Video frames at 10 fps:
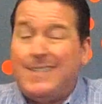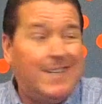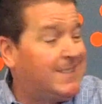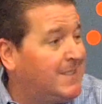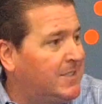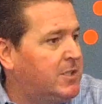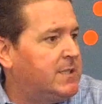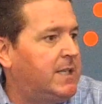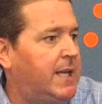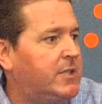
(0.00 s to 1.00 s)
it essentially
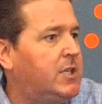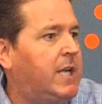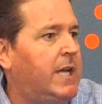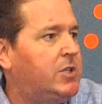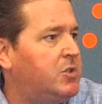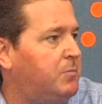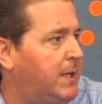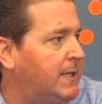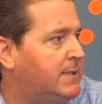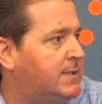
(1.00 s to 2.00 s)
is an
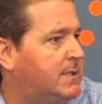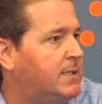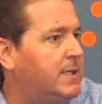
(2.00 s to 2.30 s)
education-based